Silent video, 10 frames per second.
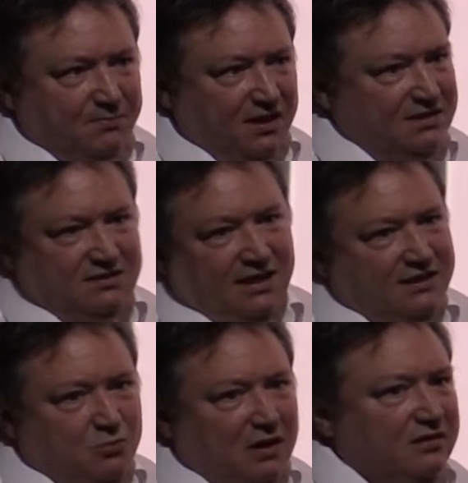but
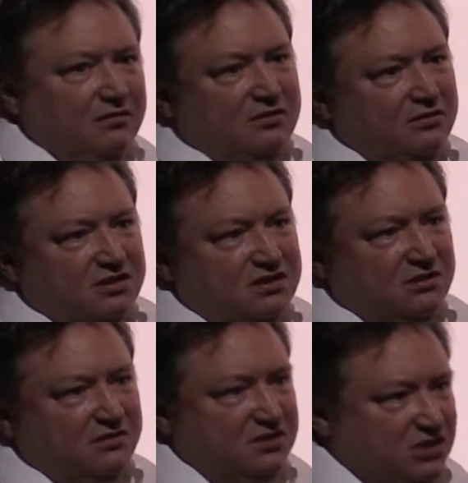it's well known and
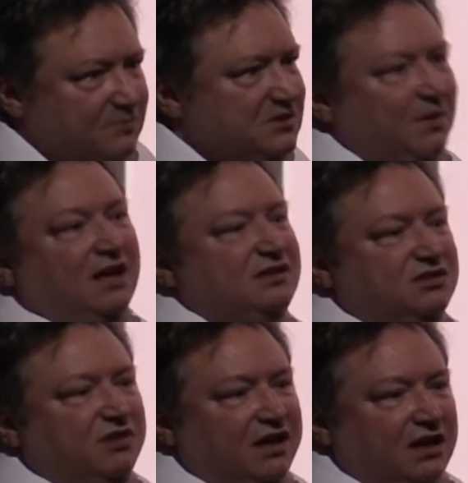understood the job supply is
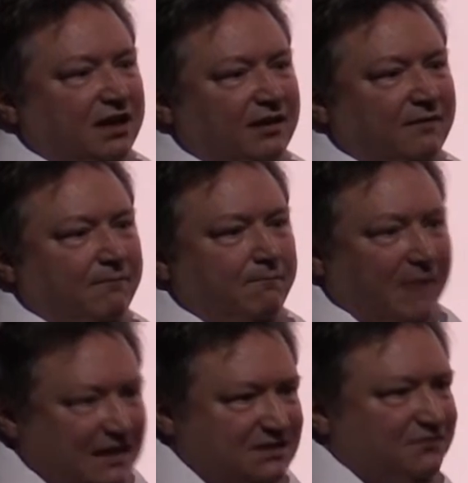shrinking
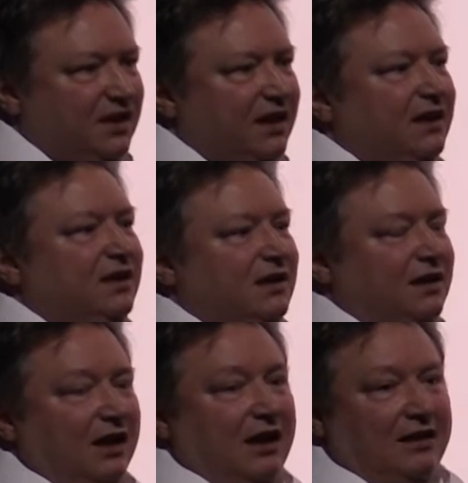massively
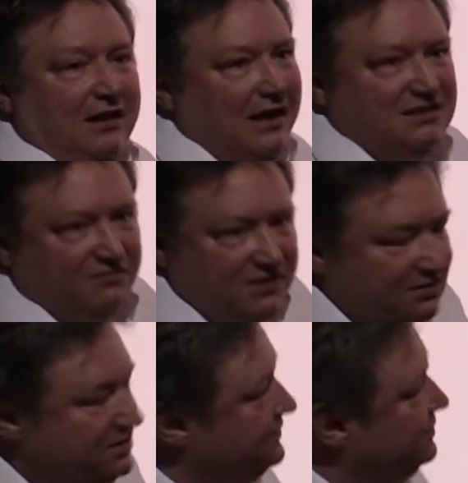as a result of